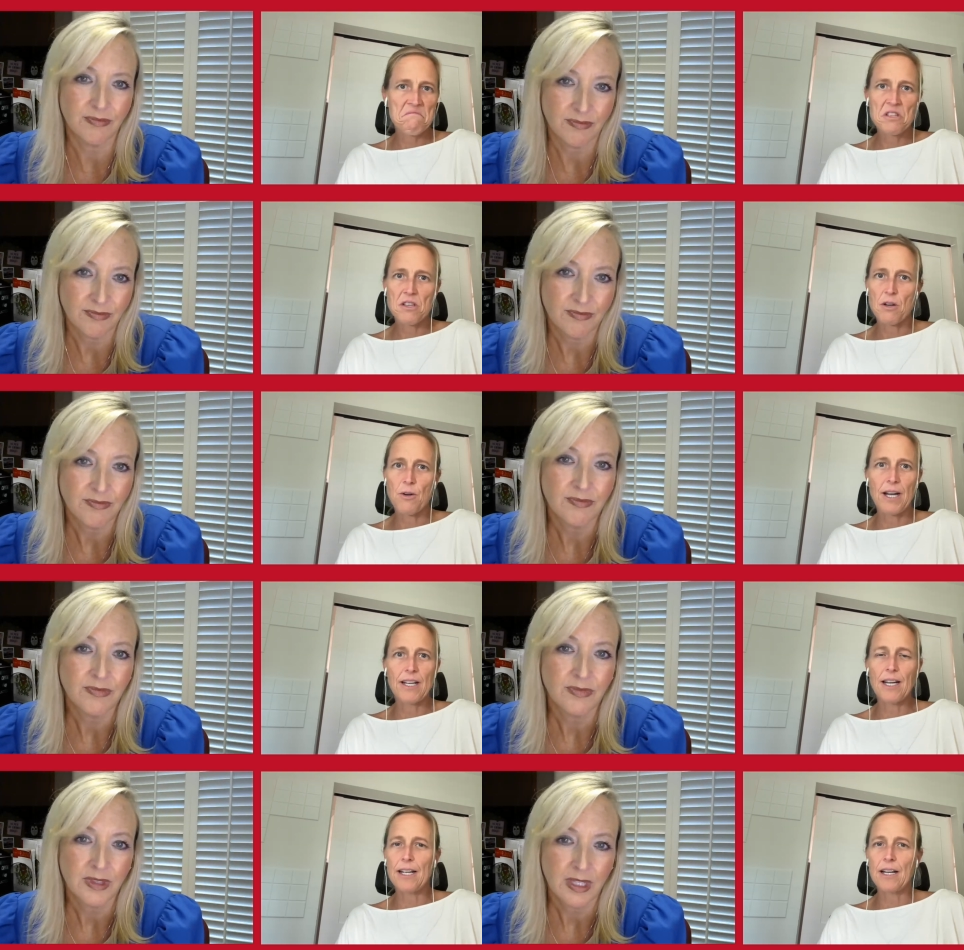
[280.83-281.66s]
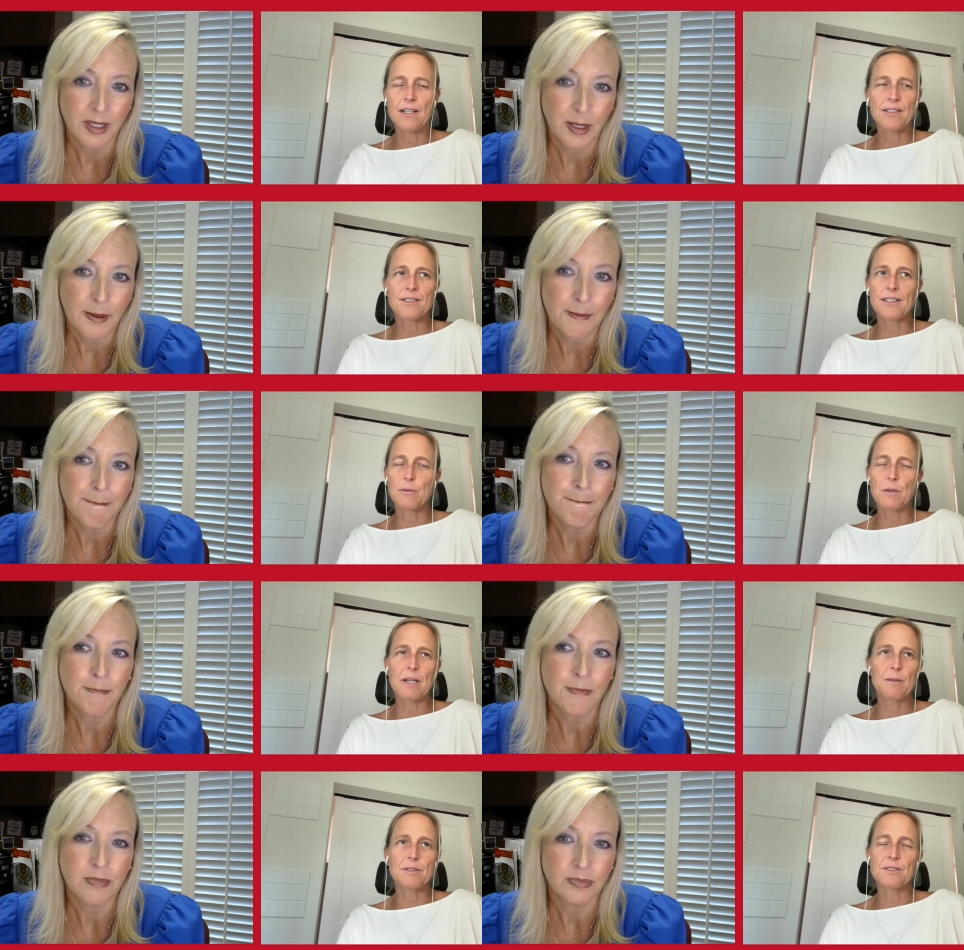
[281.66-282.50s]
Speaker 1: So I, I, honestly, when
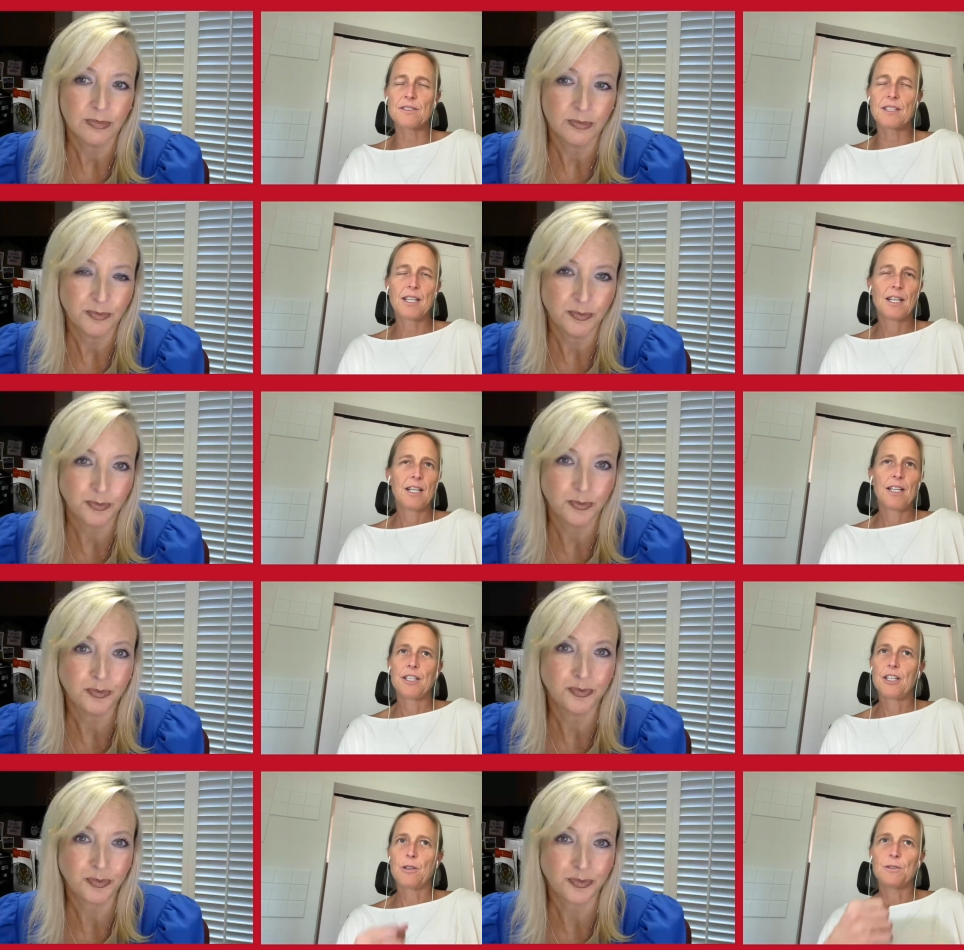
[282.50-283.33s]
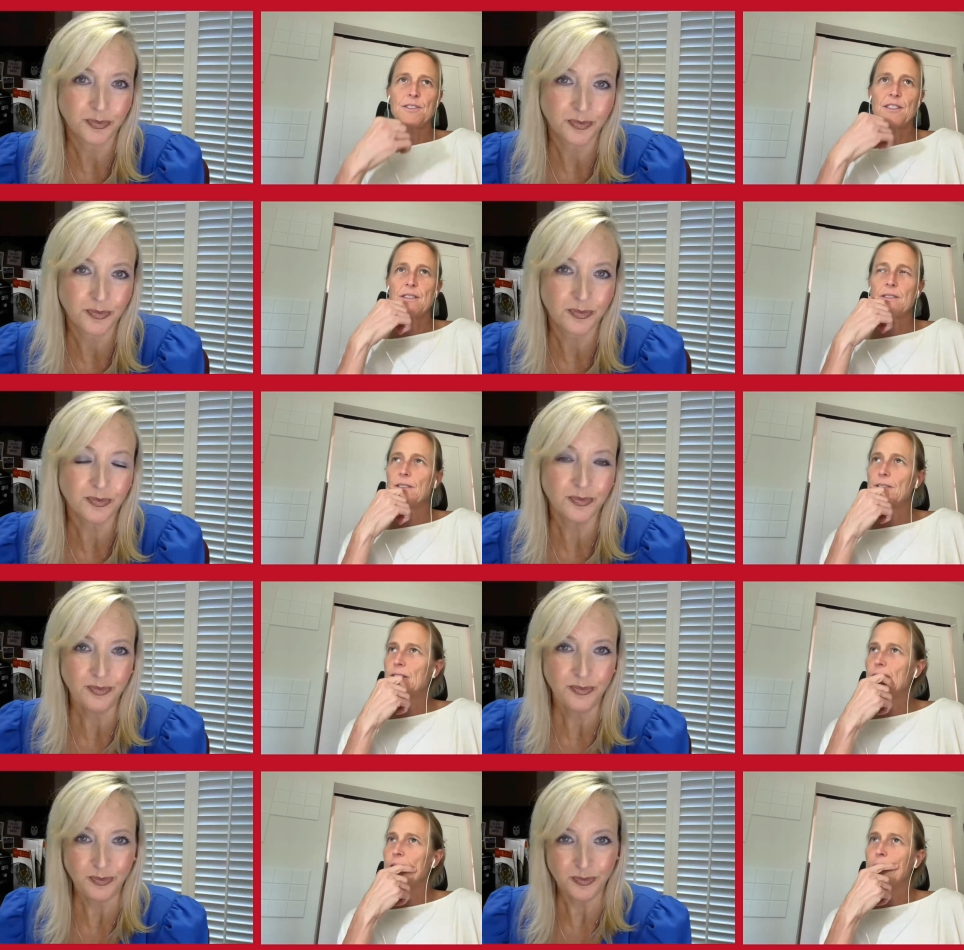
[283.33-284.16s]
I was, you know,
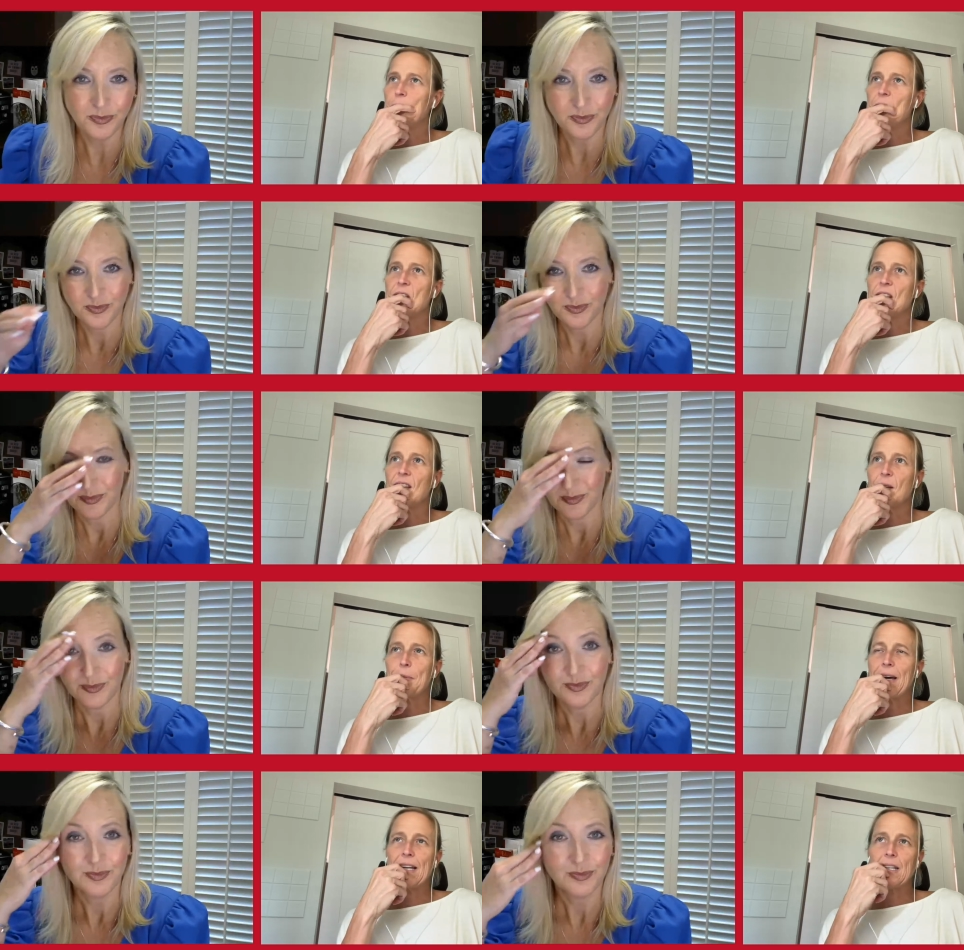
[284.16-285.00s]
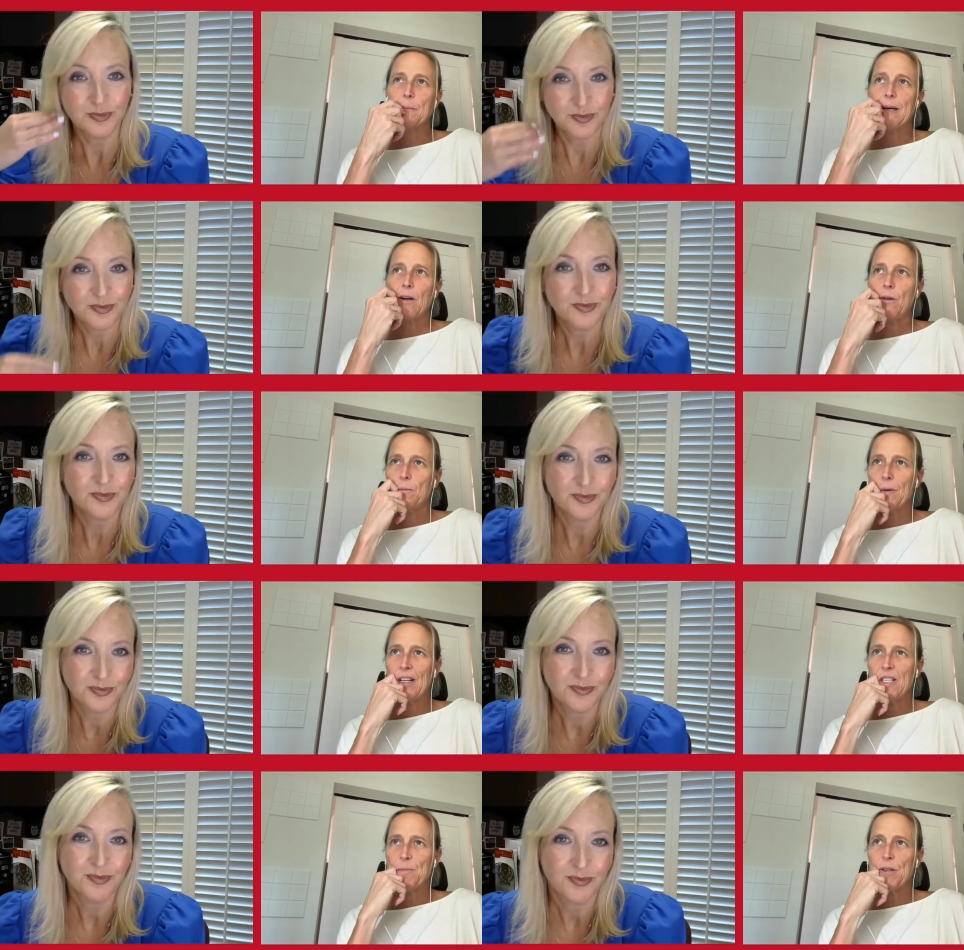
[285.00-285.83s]
um, thinking back about
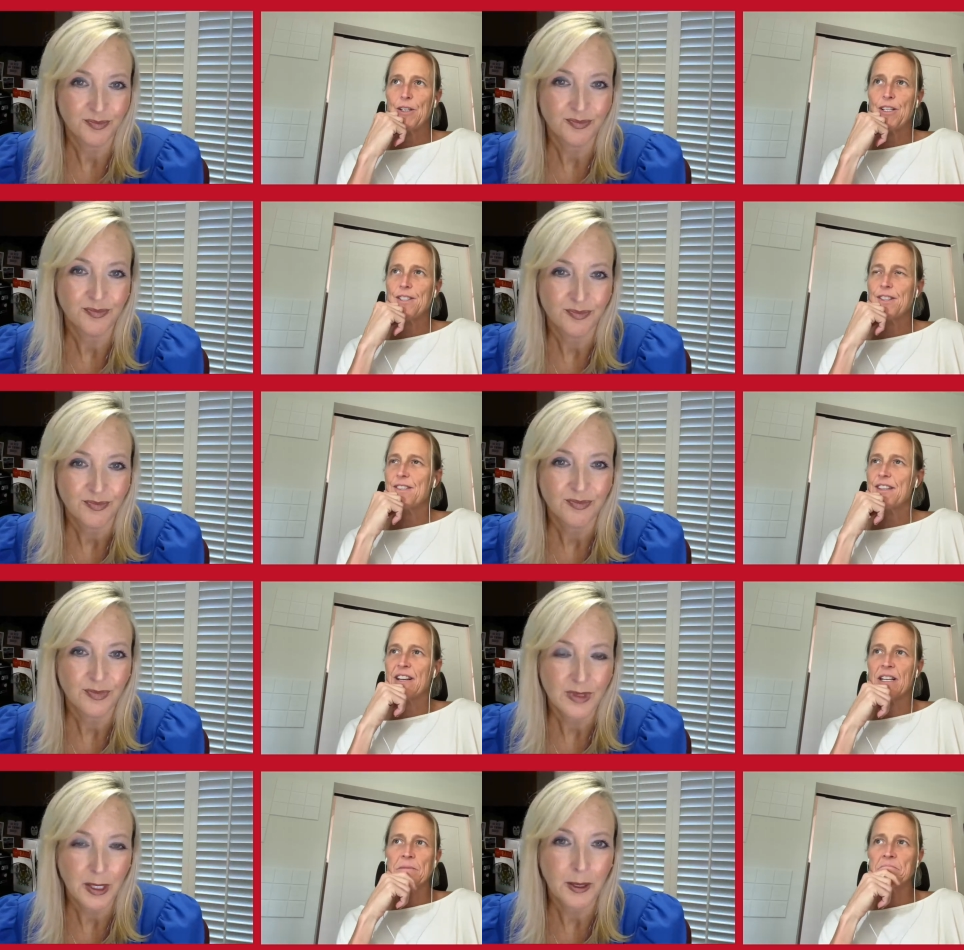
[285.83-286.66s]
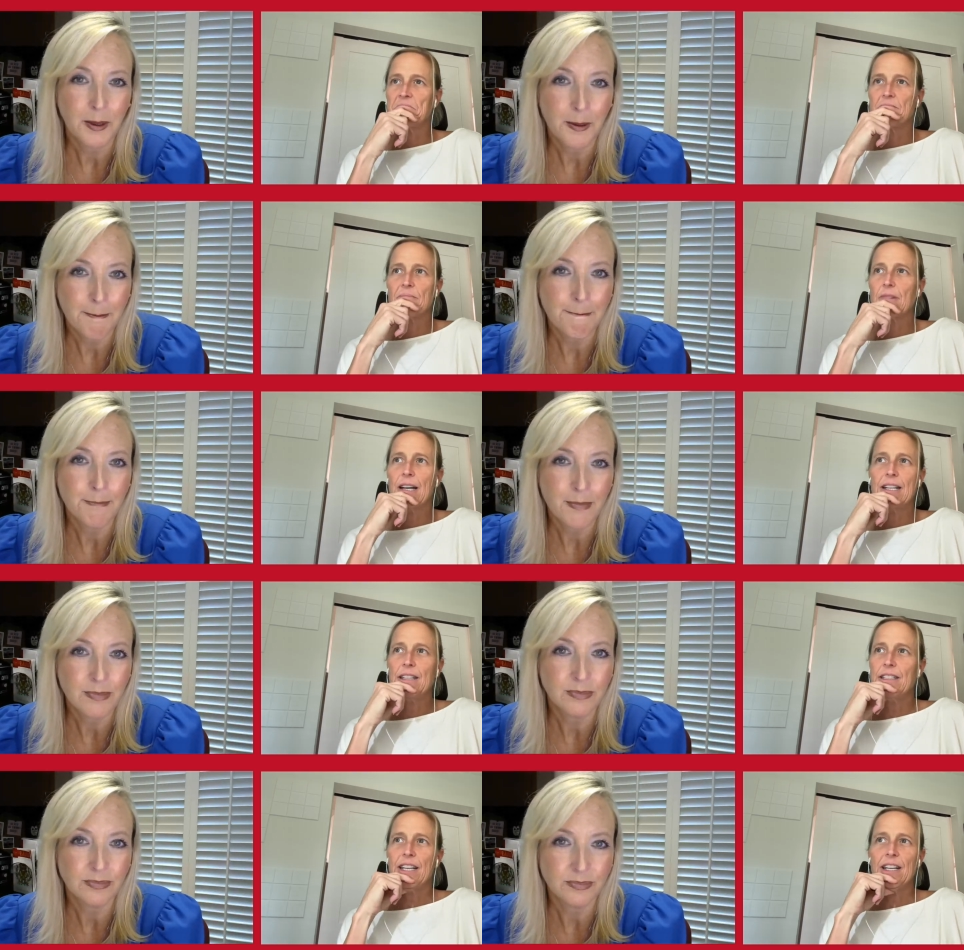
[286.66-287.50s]
my experiences there,
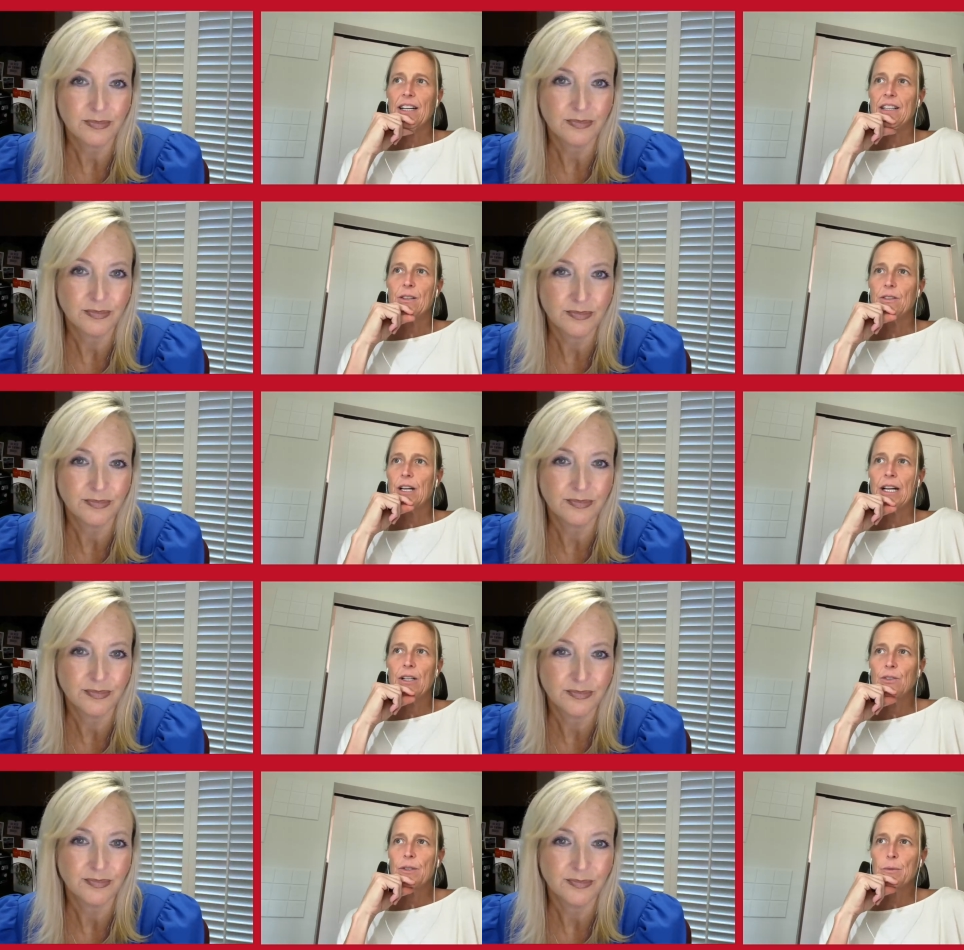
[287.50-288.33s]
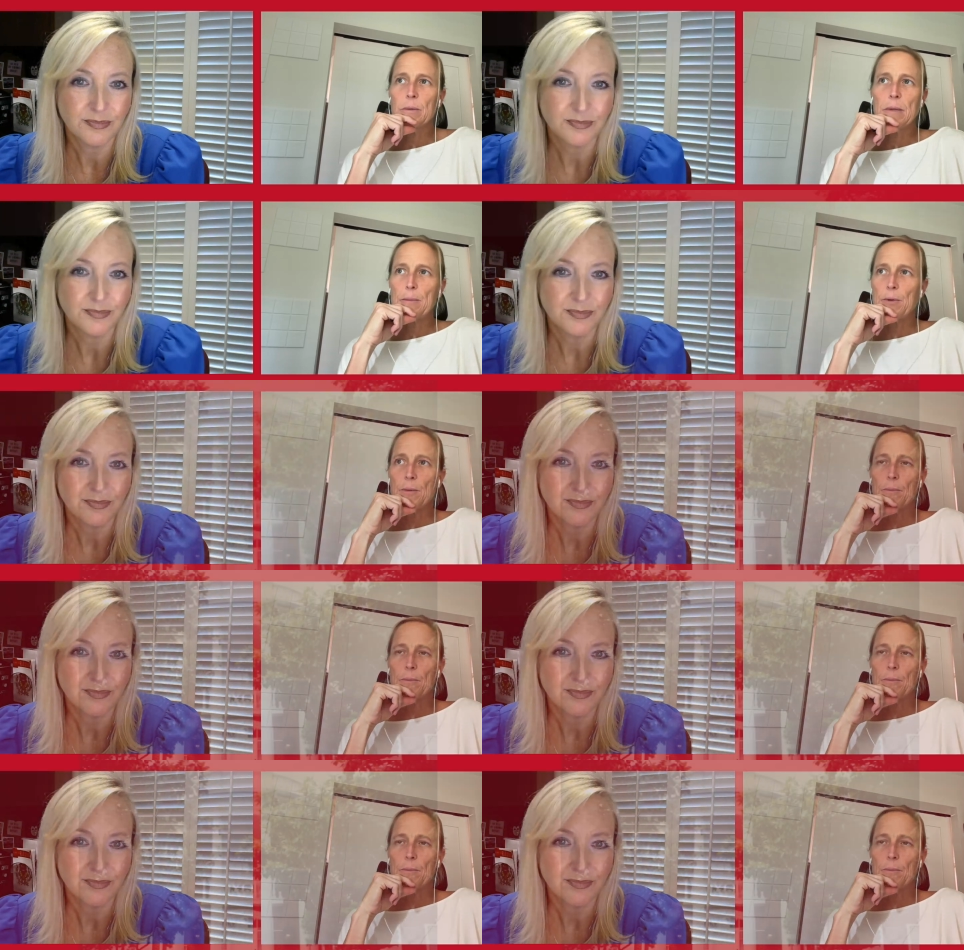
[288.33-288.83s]
I, yeah, I don't, I only remember